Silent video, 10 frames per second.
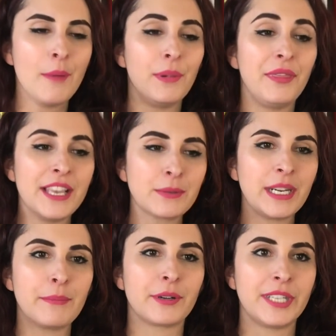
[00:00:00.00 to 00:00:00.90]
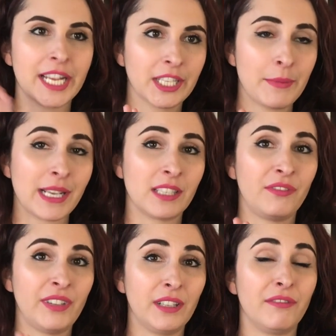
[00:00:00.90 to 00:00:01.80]
But this one in particular makes it
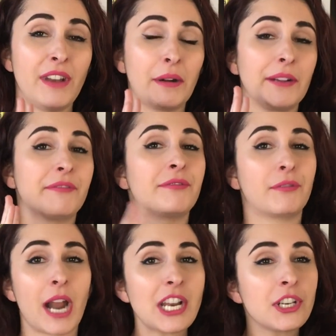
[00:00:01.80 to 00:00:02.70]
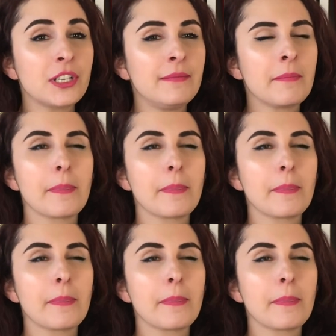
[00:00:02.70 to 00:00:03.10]
feel very fresh,